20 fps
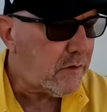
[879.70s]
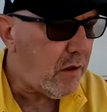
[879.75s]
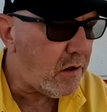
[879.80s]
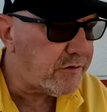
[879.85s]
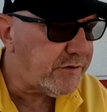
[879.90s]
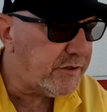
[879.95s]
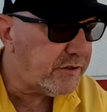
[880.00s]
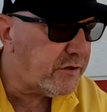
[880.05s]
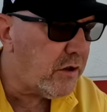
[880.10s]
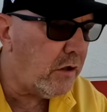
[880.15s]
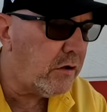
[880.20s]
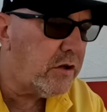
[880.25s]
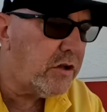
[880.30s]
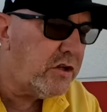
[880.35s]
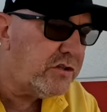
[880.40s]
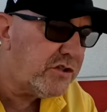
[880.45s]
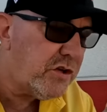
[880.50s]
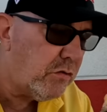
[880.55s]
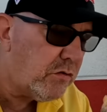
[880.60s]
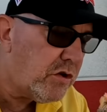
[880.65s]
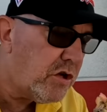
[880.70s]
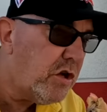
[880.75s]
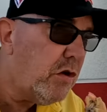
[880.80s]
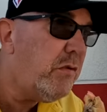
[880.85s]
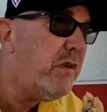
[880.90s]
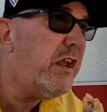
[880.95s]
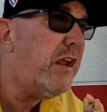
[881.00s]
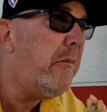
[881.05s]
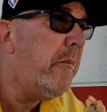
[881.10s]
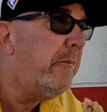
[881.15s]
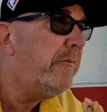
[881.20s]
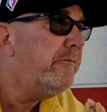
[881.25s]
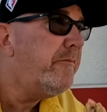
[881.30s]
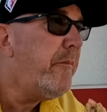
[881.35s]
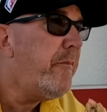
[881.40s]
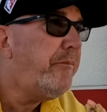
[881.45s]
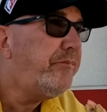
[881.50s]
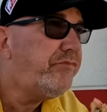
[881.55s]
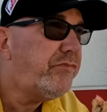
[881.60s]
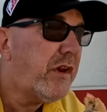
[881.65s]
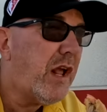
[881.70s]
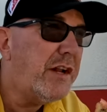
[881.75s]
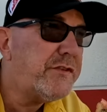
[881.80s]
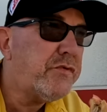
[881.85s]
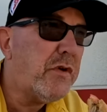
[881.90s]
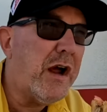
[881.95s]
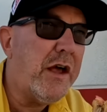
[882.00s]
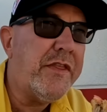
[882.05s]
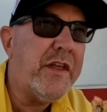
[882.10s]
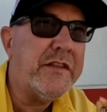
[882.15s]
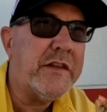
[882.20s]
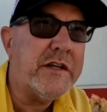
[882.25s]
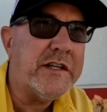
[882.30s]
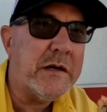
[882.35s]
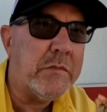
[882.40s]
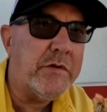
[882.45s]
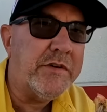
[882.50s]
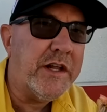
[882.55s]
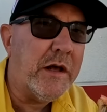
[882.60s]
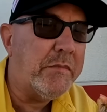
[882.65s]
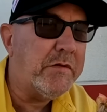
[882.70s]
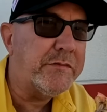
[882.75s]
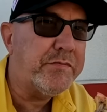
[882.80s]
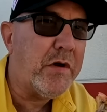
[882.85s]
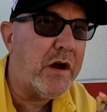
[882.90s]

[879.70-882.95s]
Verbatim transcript: It's just all so gooey. That's why I think the double double is